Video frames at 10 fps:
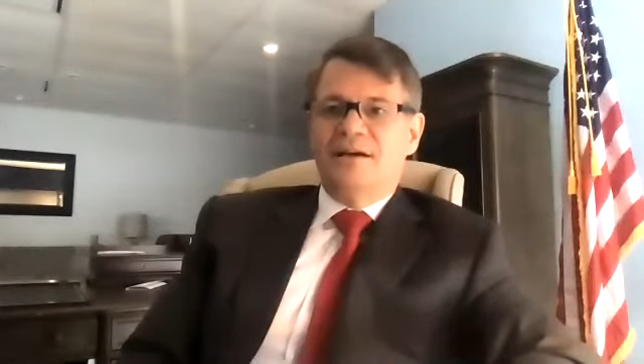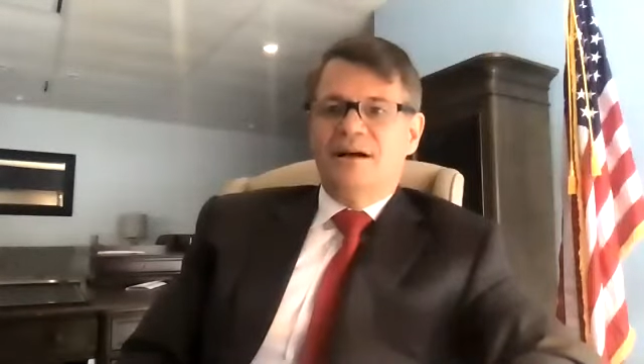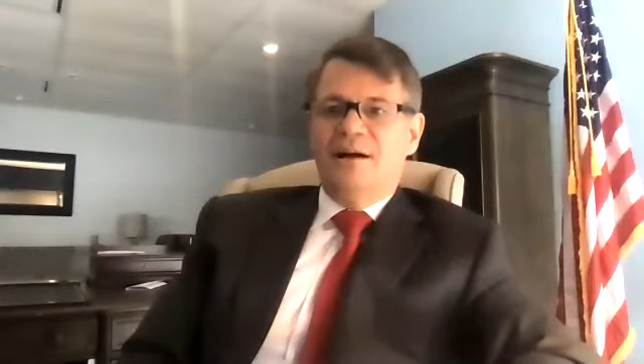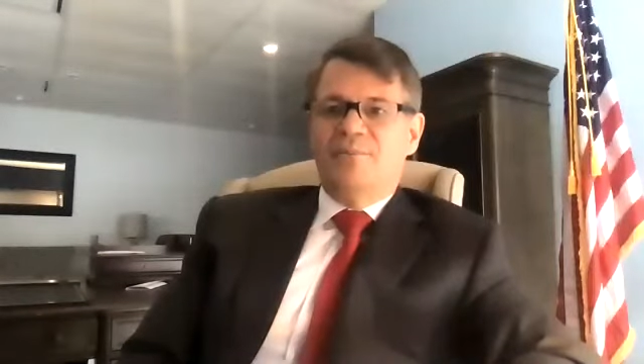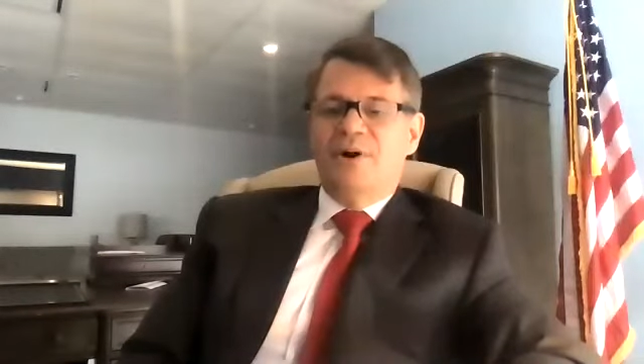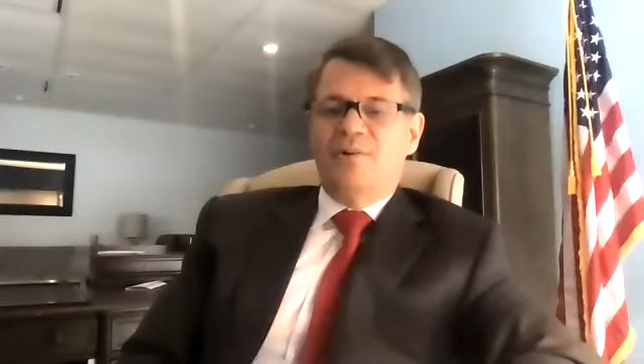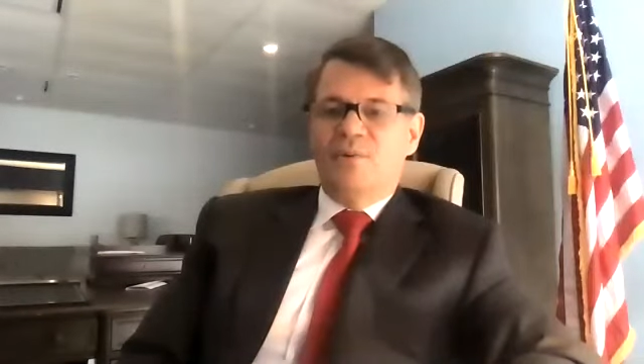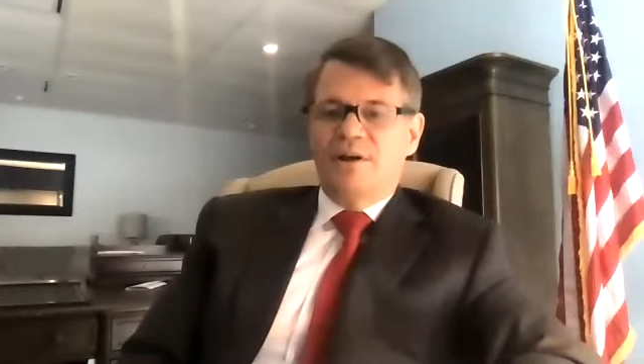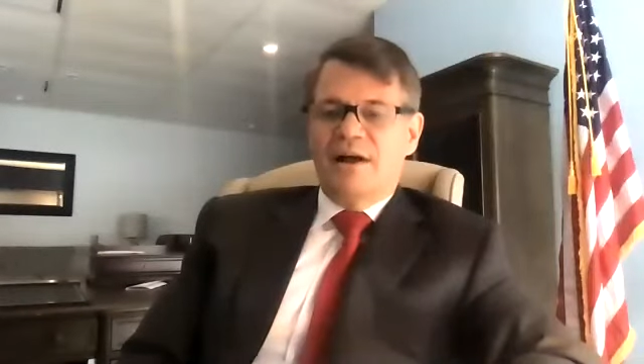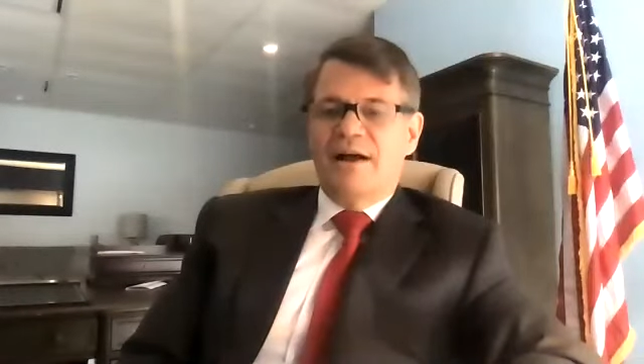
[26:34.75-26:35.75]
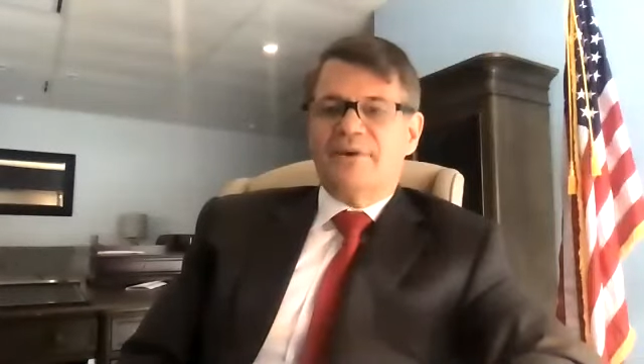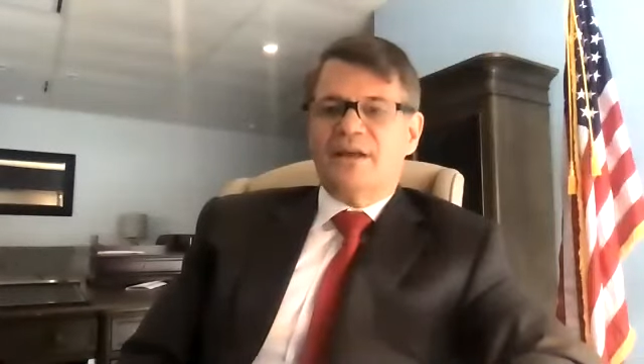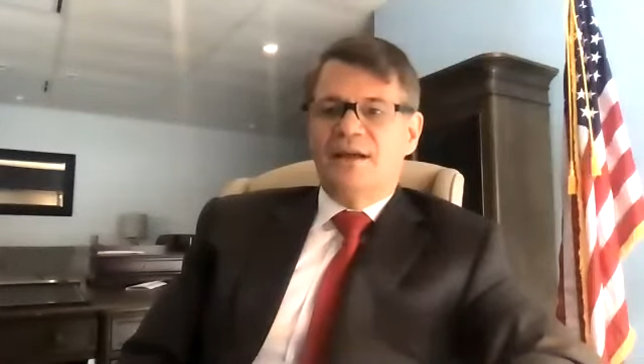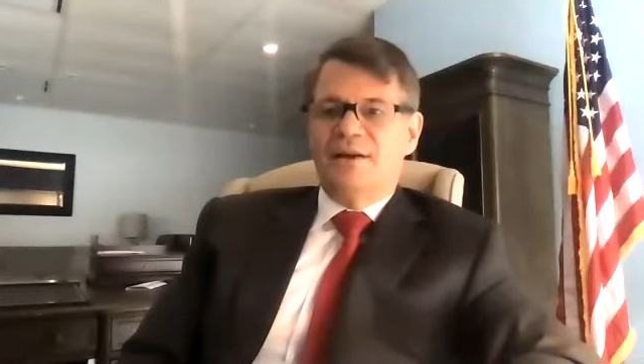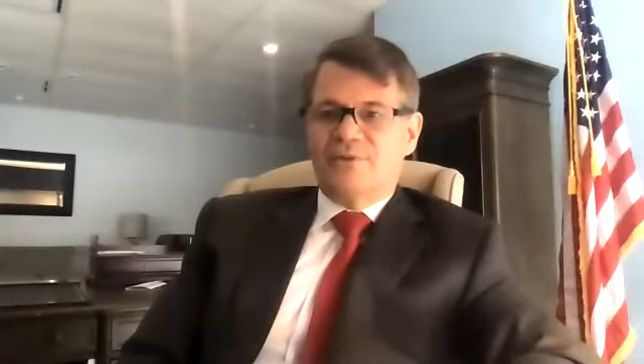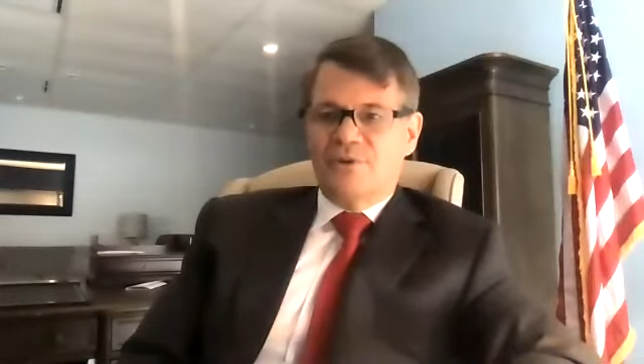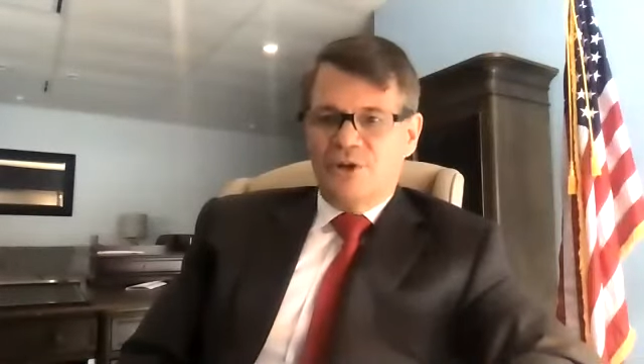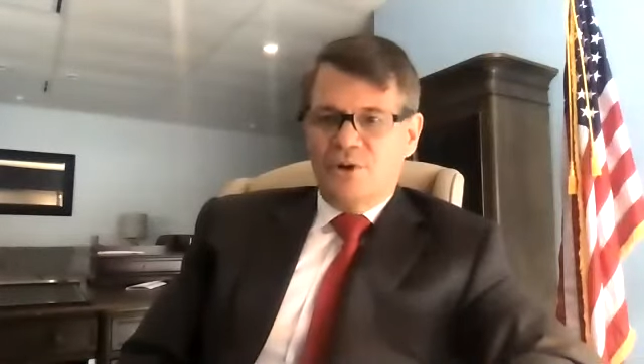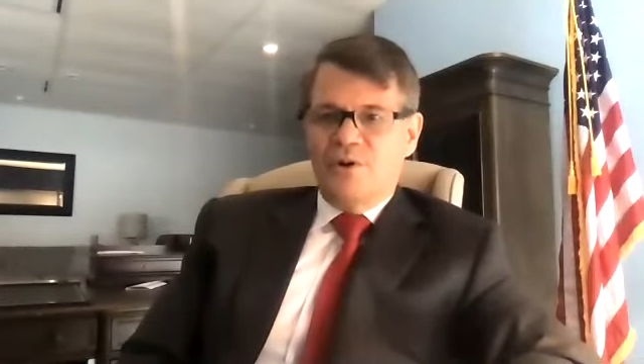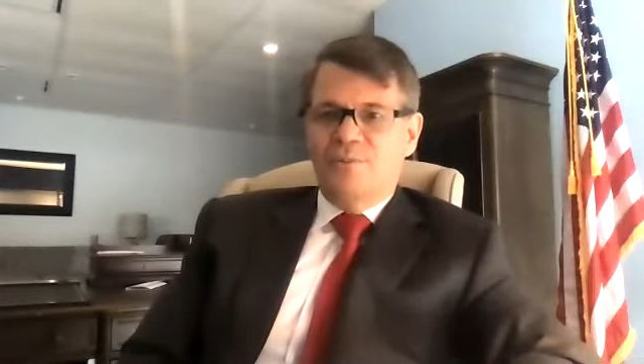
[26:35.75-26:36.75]
but we are advocating for
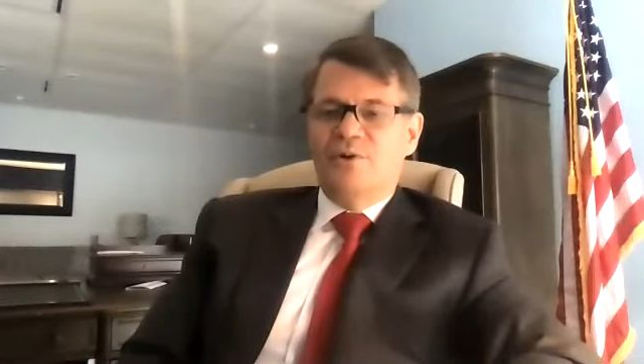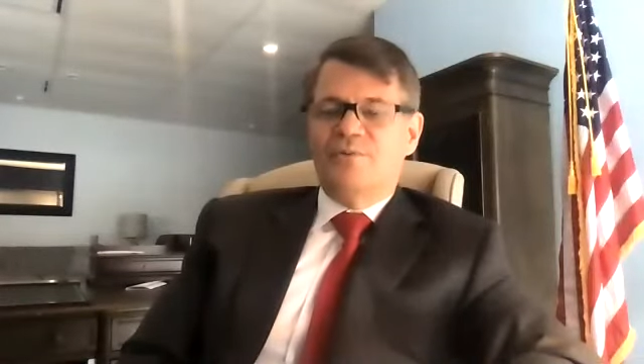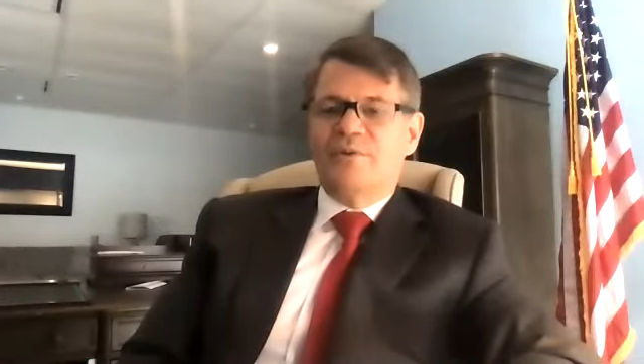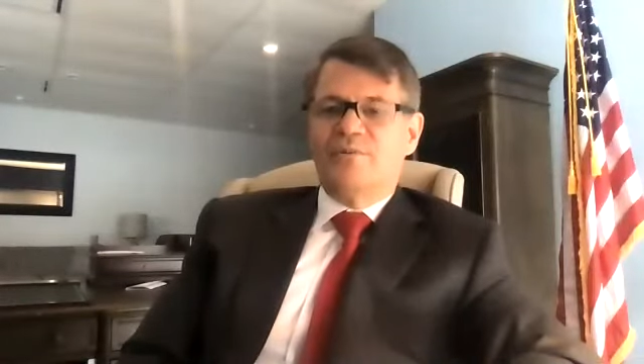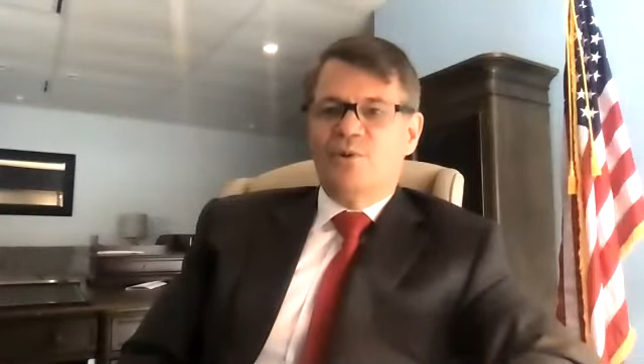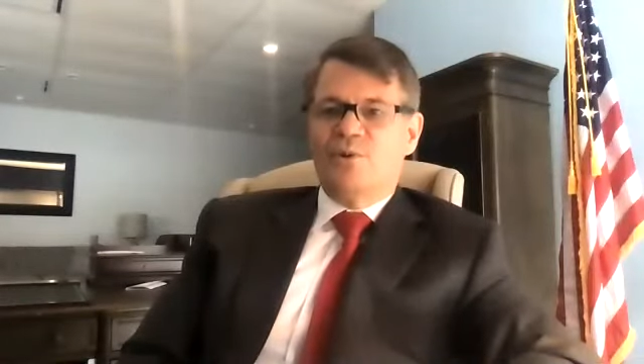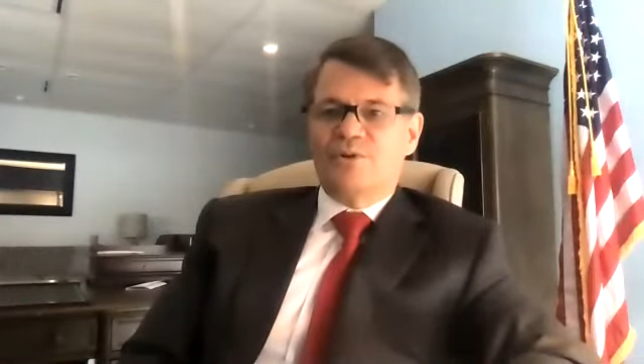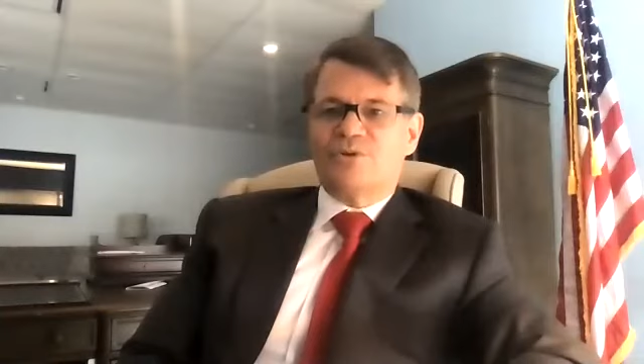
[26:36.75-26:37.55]
you and moving forward,